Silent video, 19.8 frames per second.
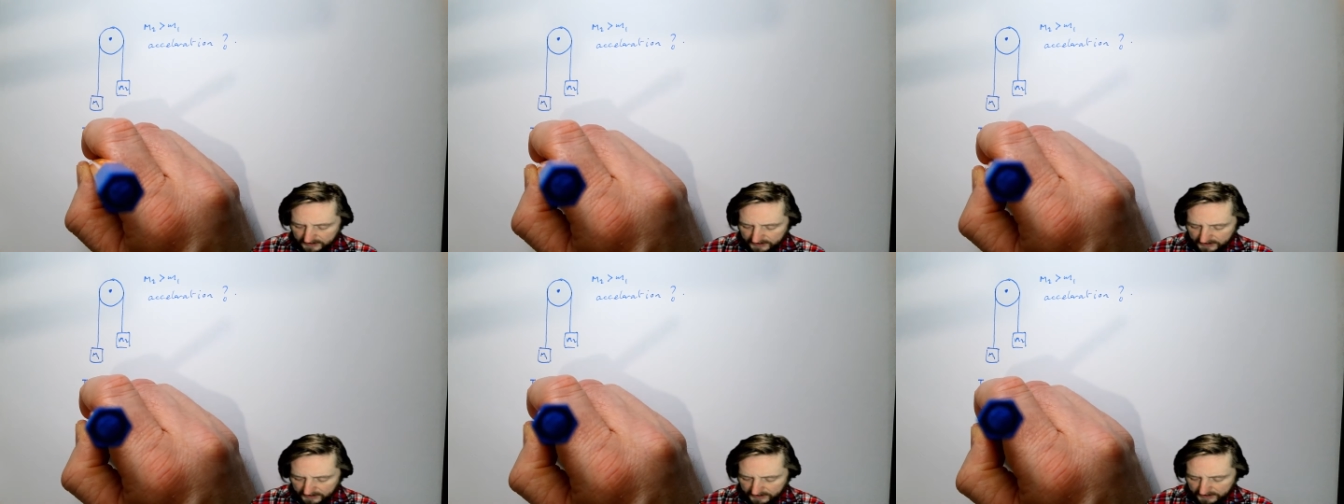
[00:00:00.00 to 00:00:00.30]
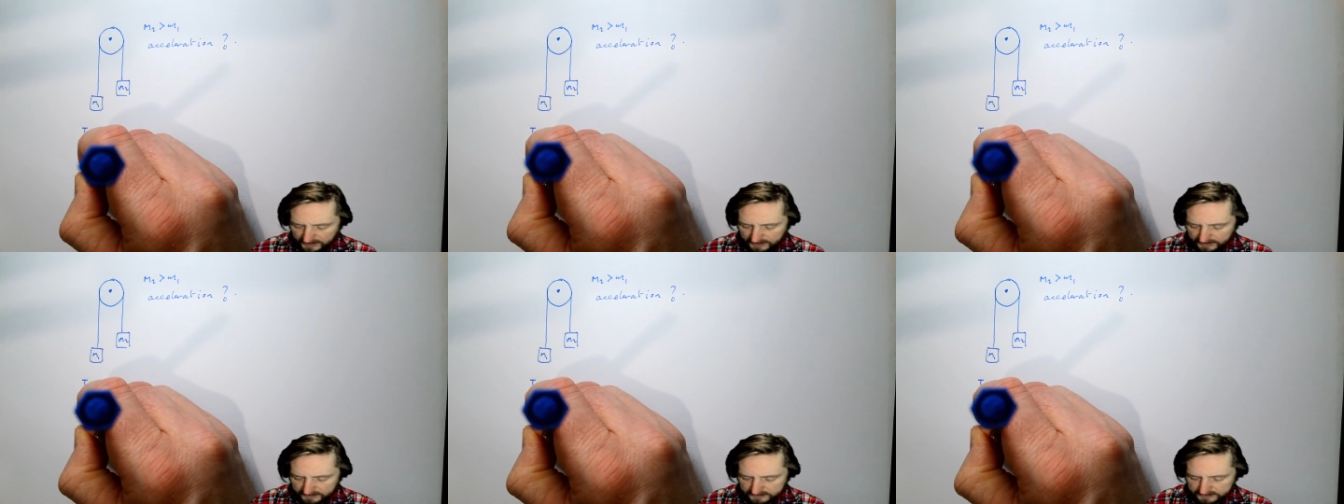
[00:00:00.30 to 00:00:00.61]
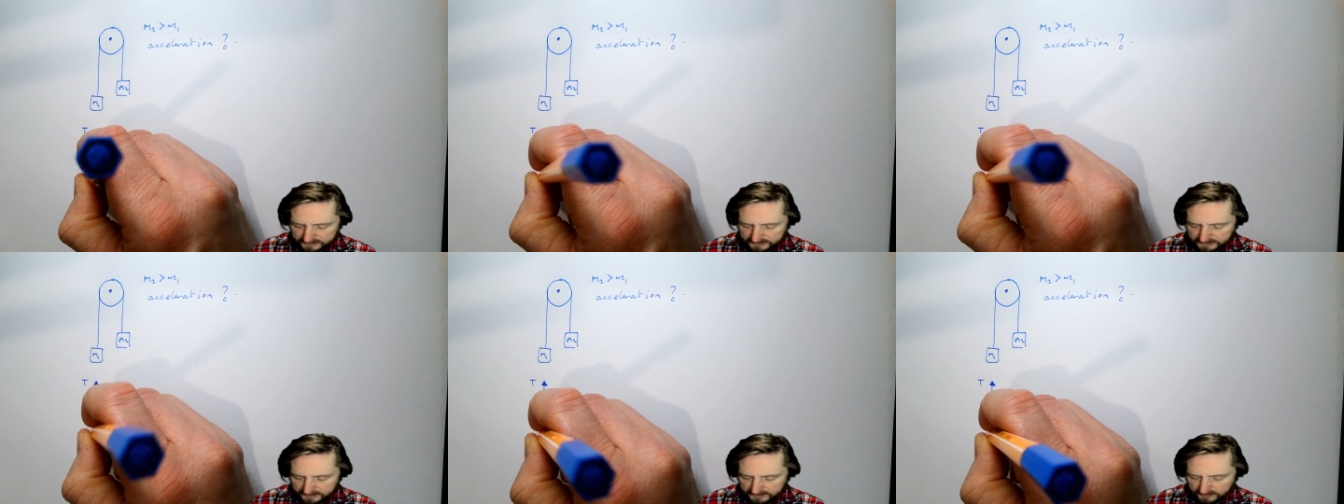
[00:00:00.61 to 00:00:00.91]

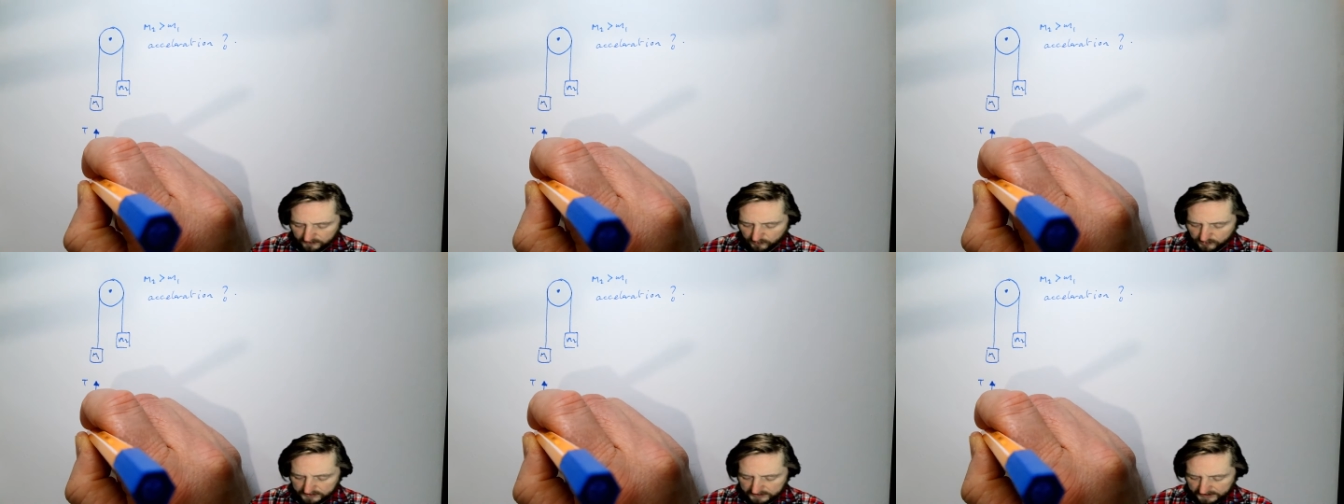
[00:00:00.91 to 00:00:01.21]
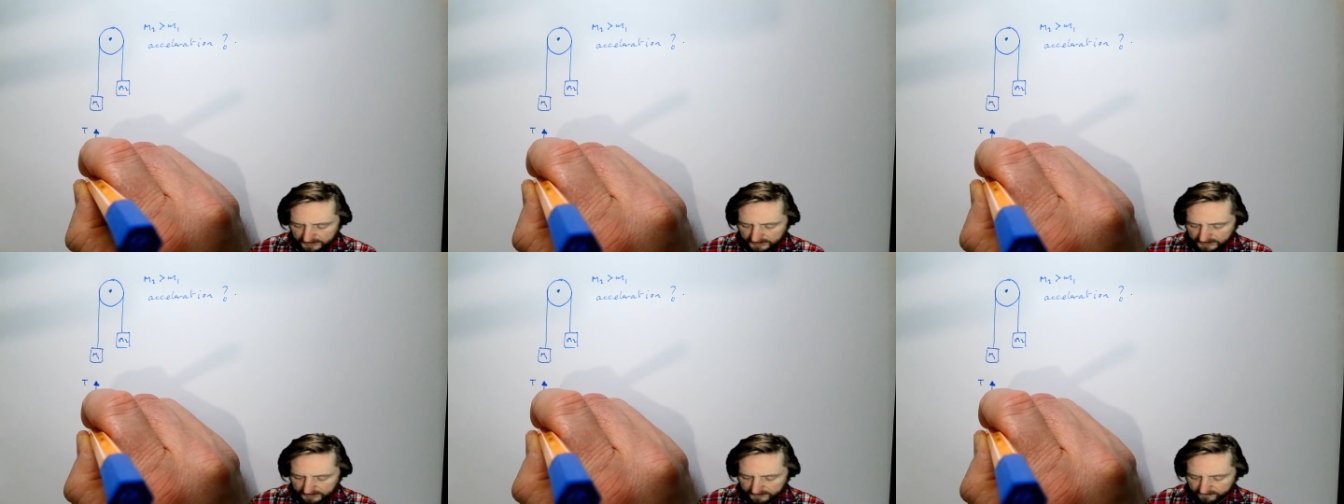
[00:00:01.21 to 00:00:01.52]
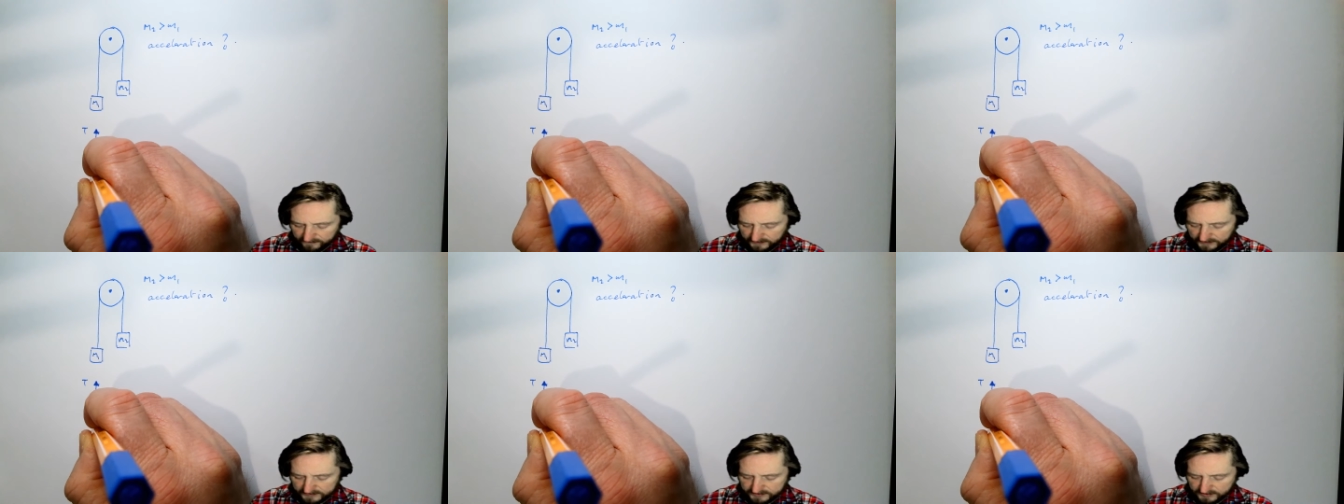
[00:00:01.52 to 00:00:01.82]
and it would have
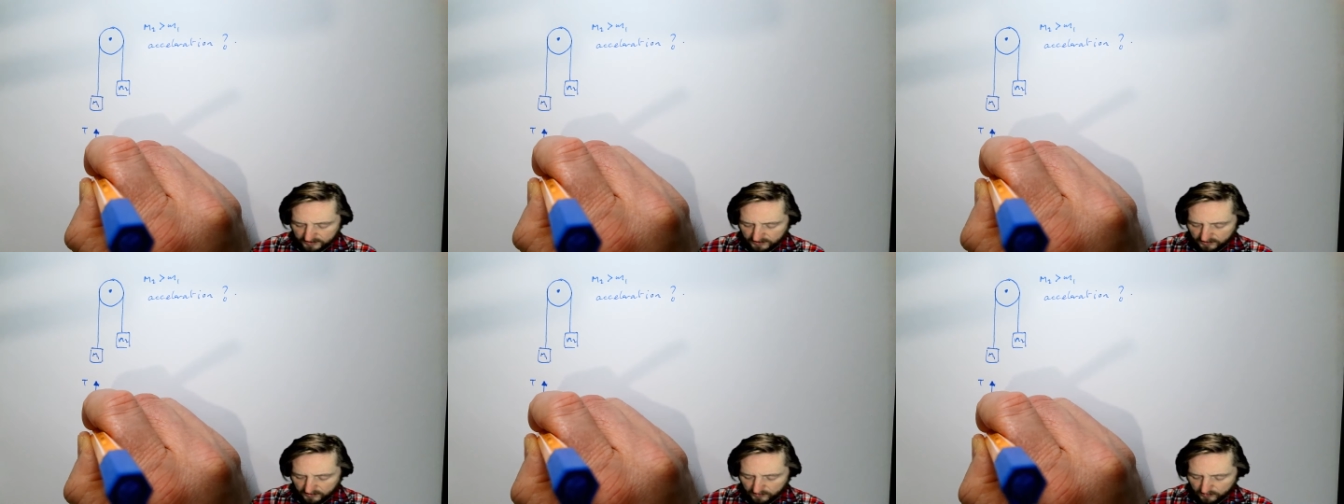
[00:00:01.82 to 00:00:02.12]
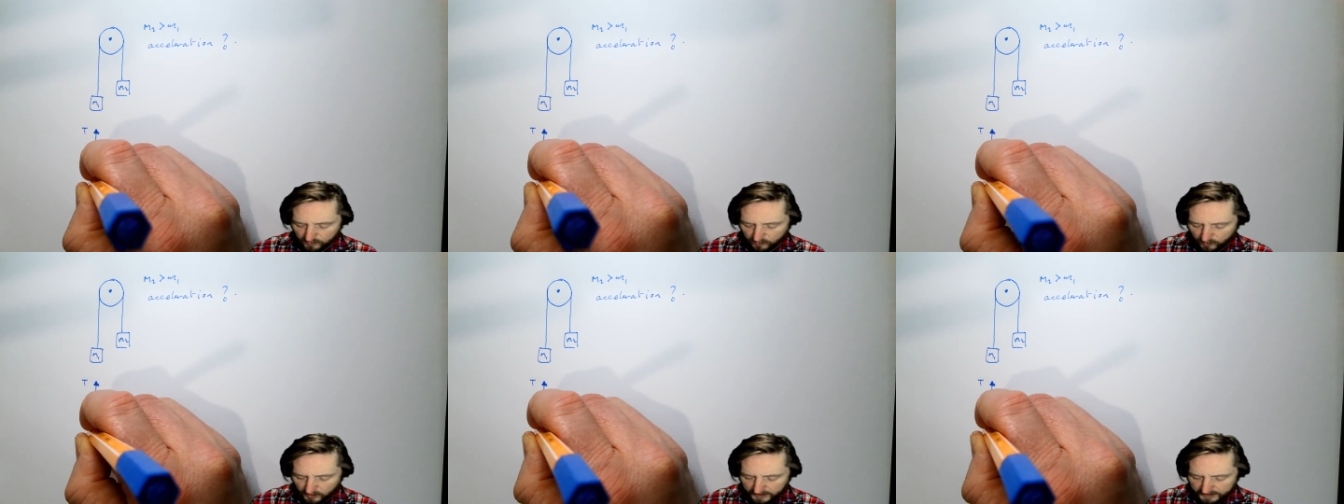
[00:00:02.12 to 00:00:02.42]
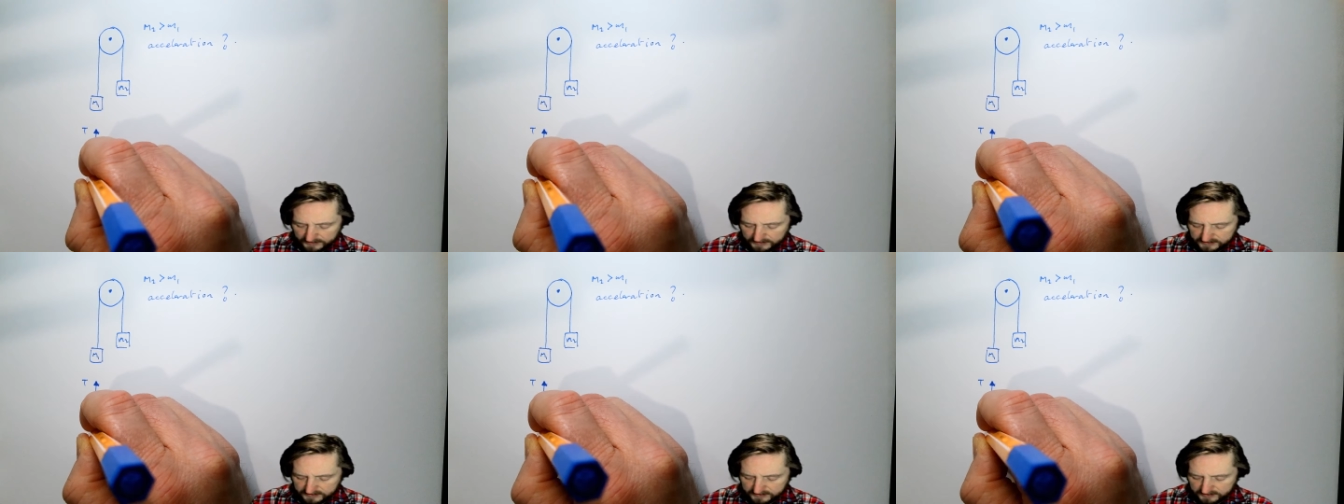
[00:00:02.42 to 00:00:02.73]
its own
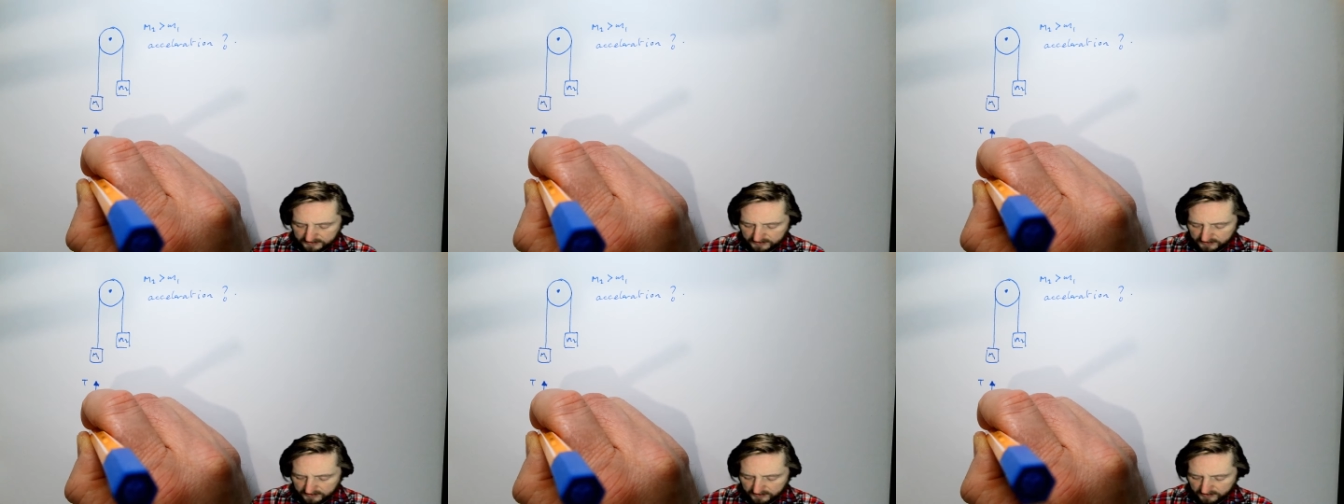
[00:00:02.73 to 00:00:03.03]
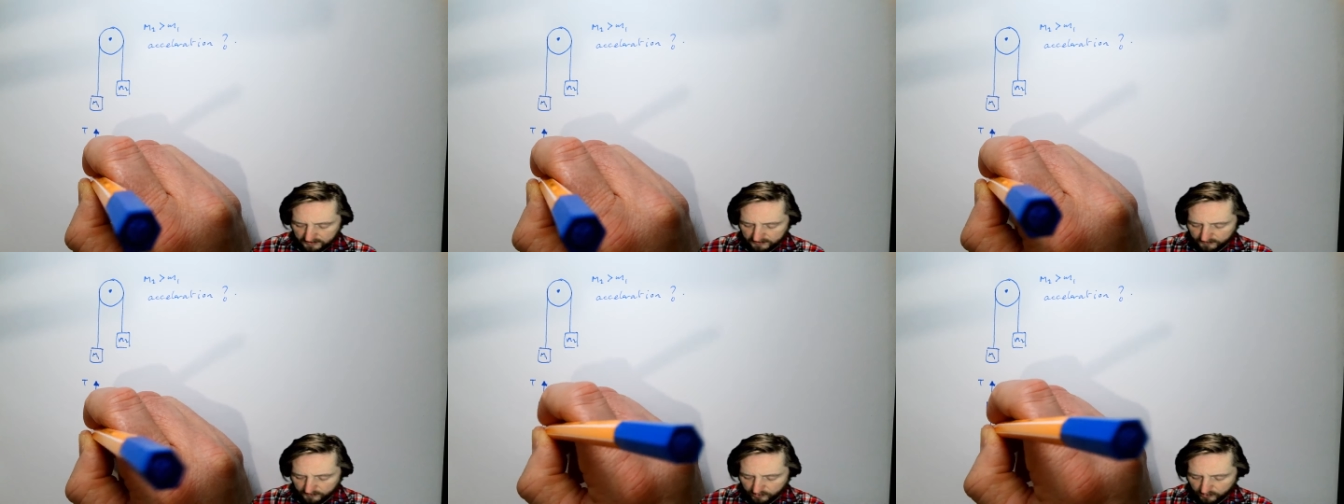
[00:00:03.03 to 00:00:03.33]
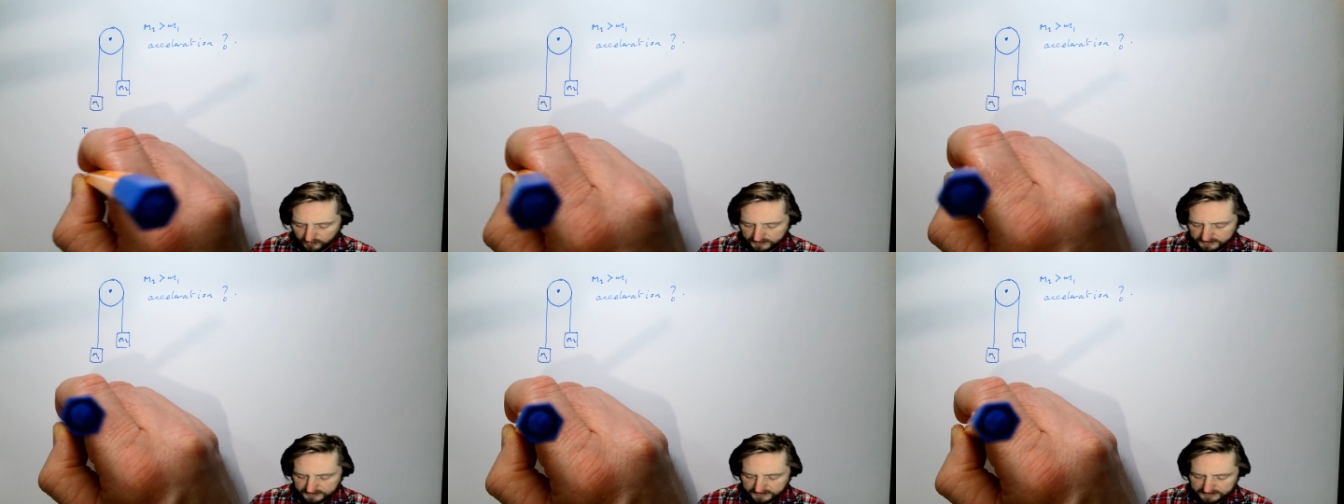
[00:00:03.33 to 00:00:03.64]
weight
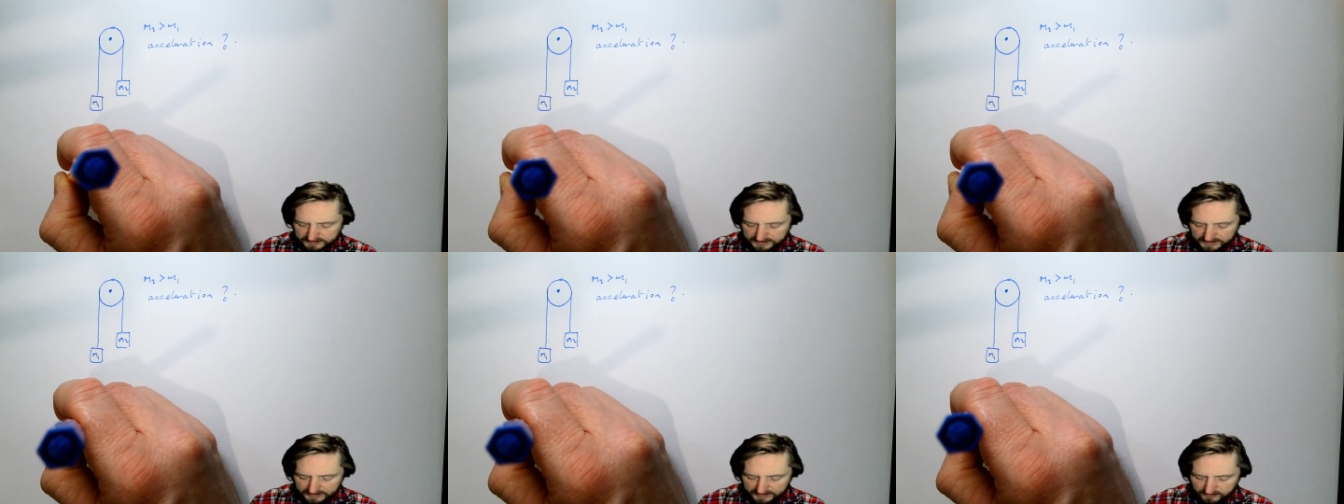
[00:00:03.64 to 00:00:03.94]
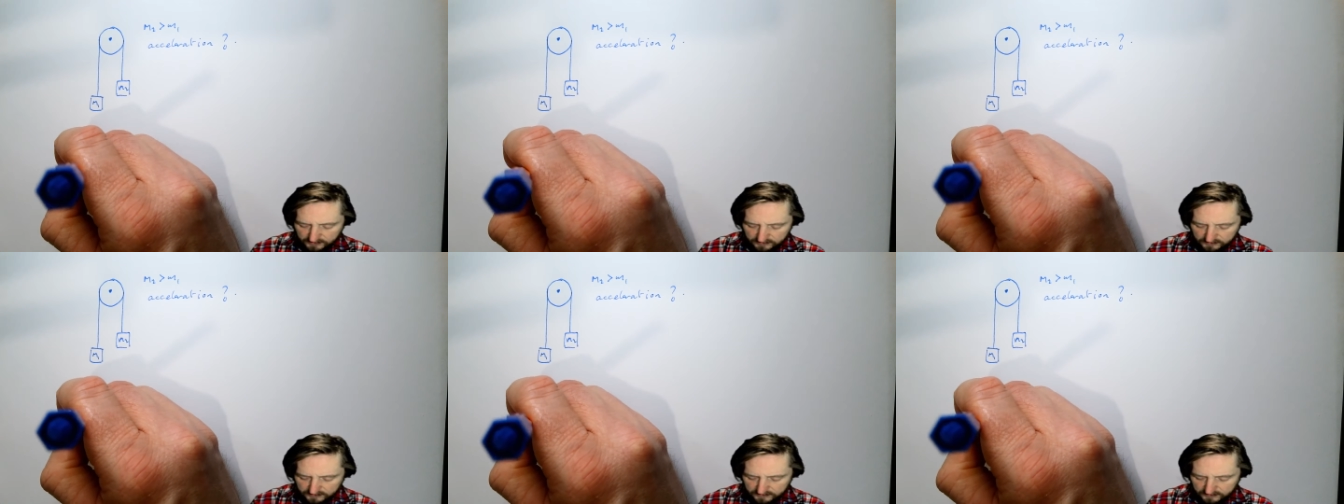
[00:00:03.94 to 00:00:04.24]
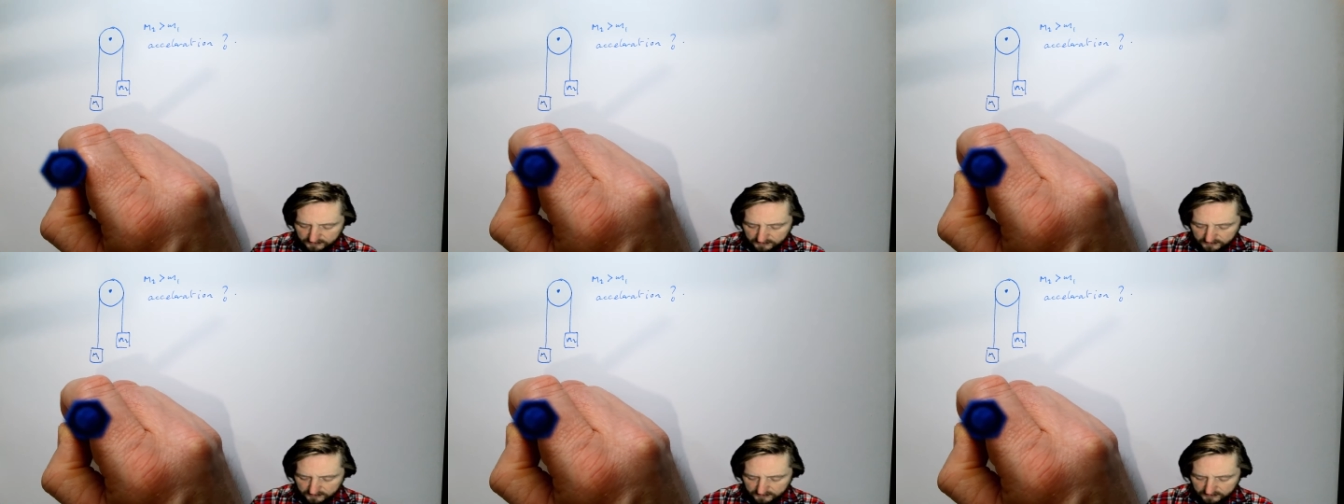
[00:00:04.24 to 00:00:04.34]
pointing down,